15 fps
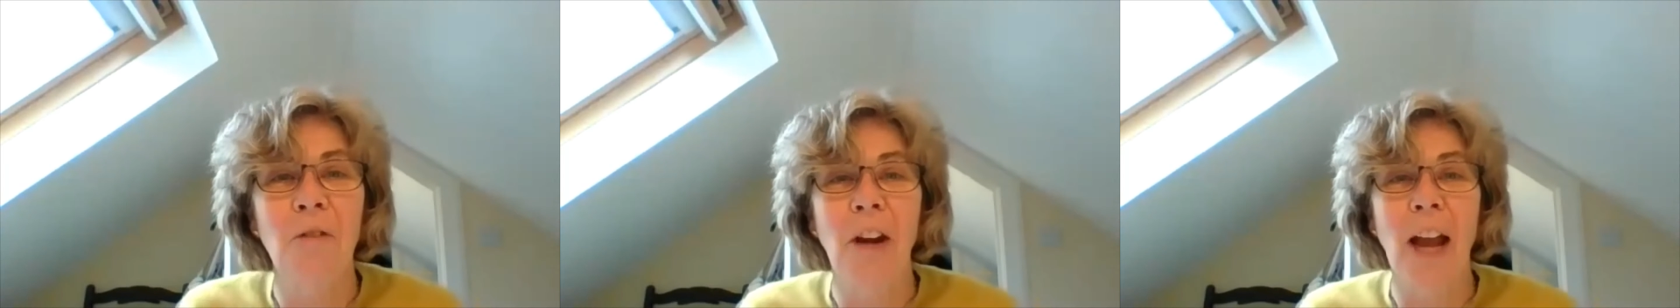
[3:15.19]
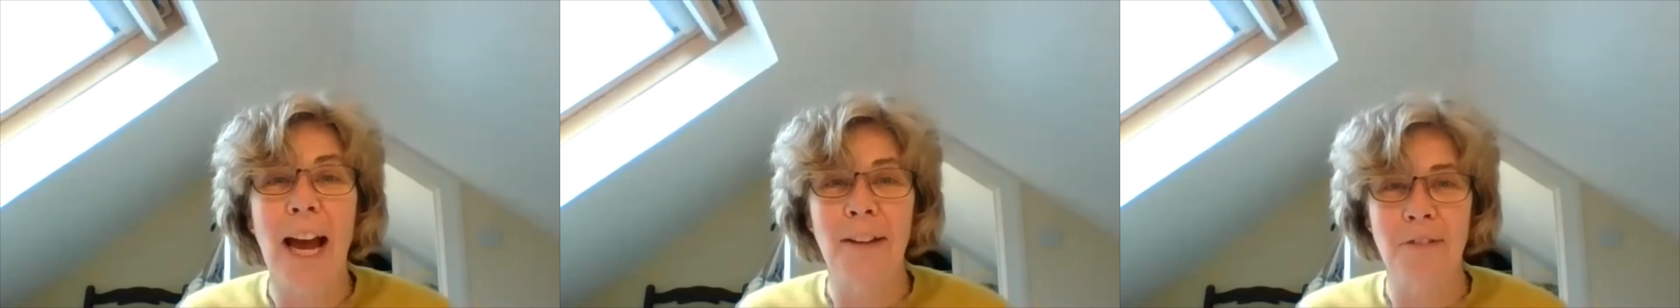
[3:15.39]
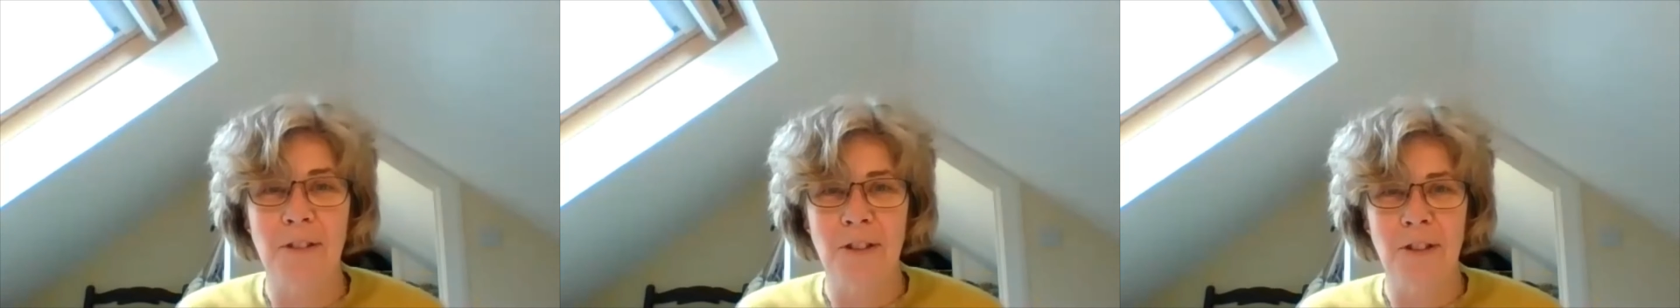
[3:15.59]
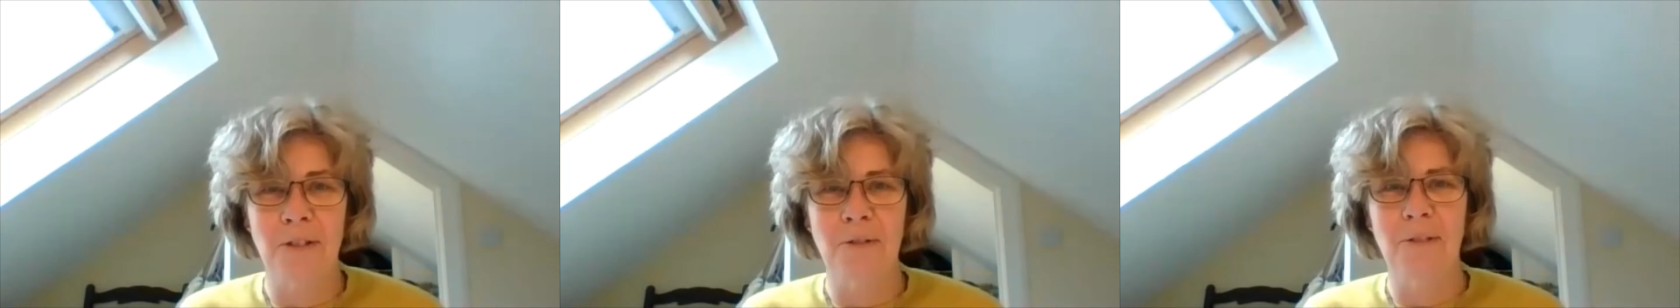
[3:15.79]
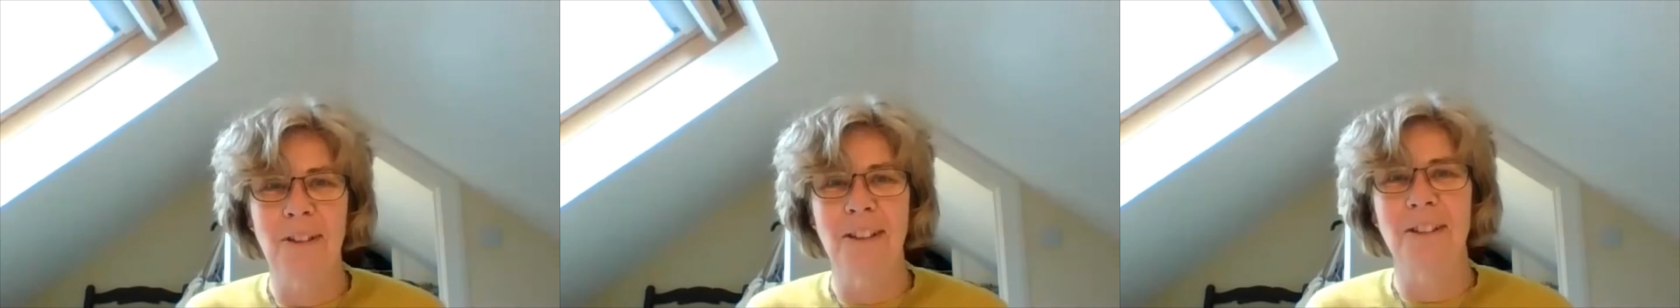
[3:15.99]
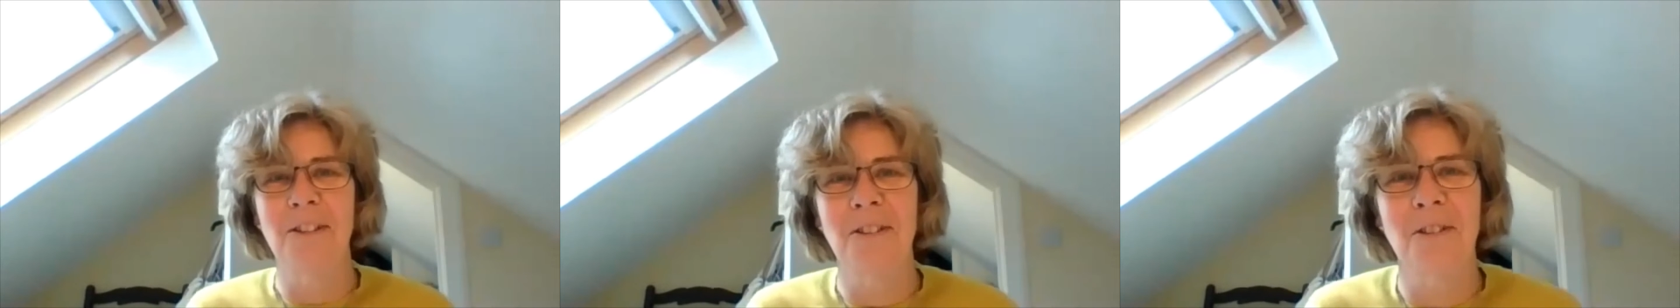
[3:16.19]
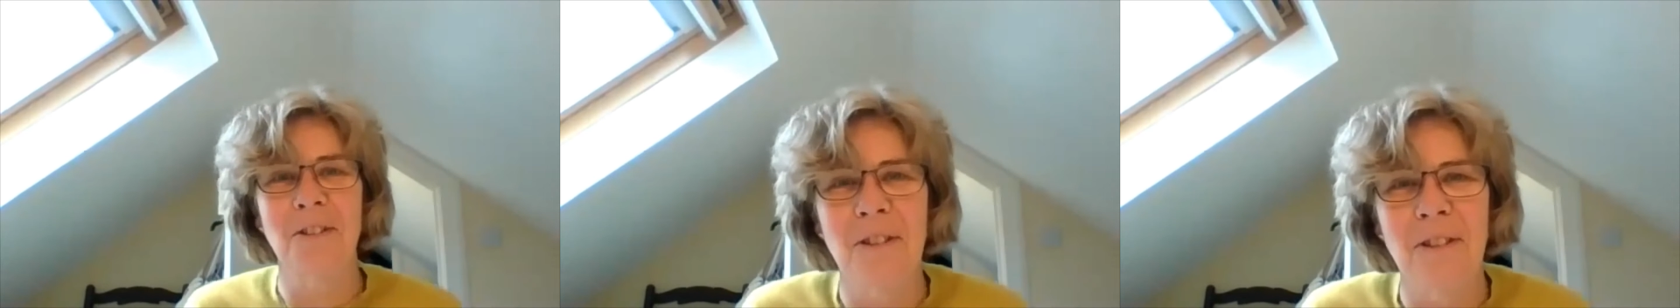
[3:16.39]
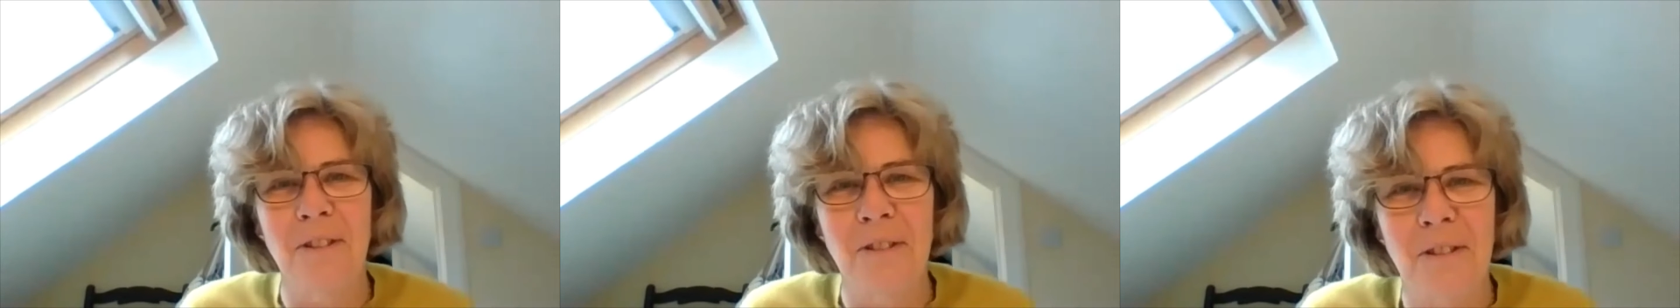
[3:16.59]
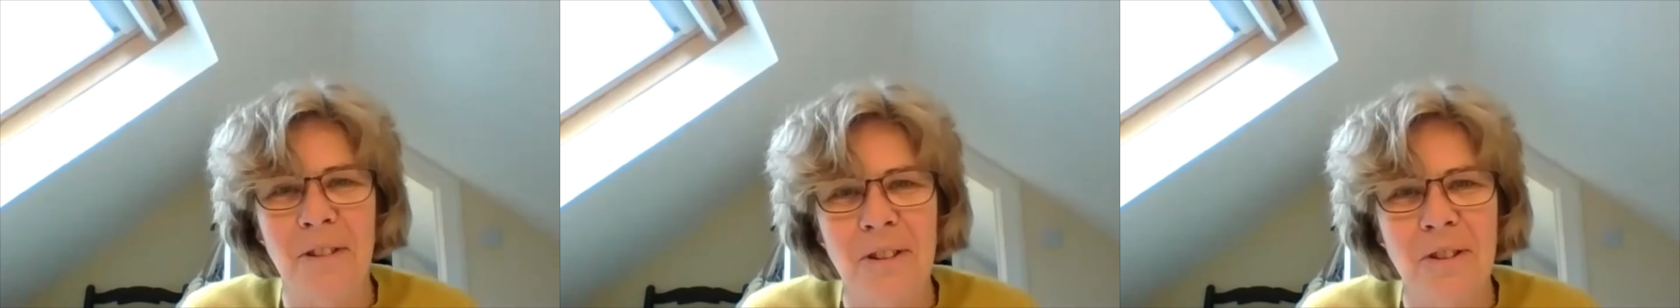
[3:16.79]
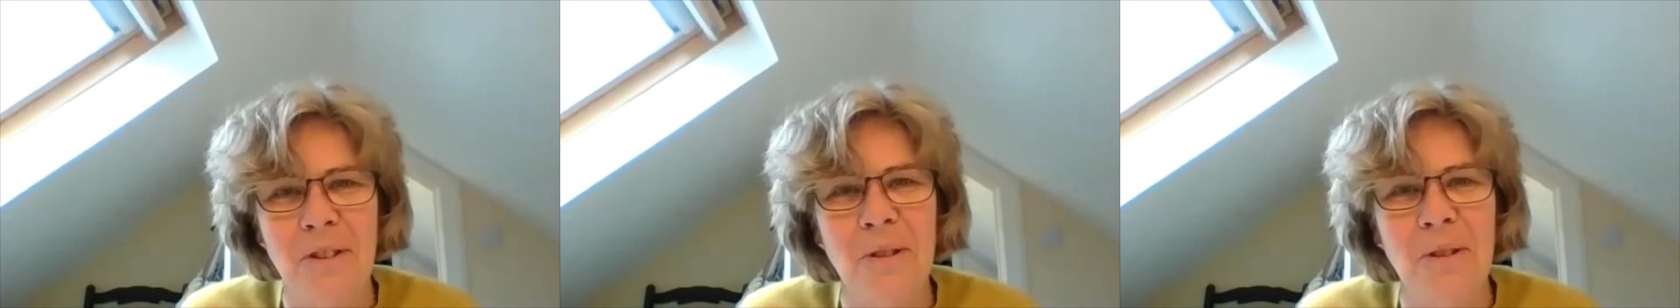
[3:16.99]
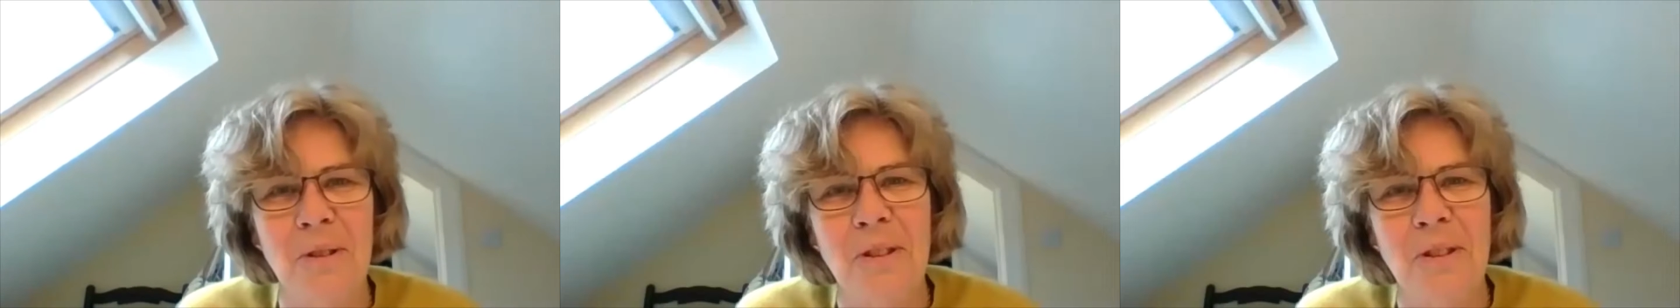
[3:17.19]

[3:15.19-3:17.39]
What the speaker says: of laughs to the